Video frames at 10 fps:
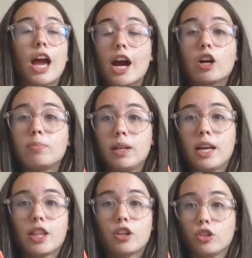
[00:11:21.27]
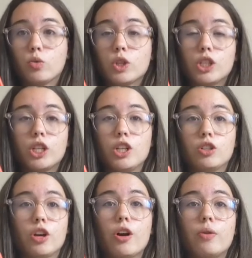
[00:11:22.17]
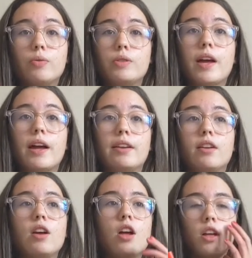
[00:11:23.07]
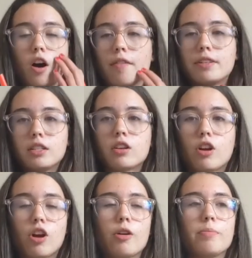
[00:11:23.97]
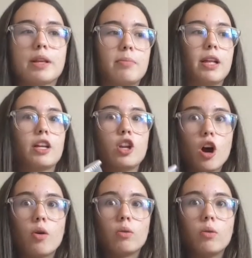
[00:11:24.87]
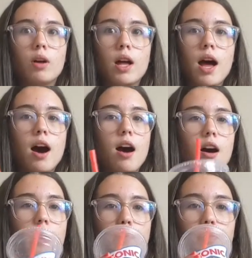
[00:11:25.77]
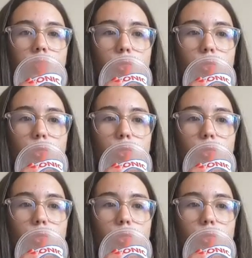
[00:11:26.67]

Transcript: terribly and it's pushing your toes and obviously it's gonna hurt, but like, like no. Um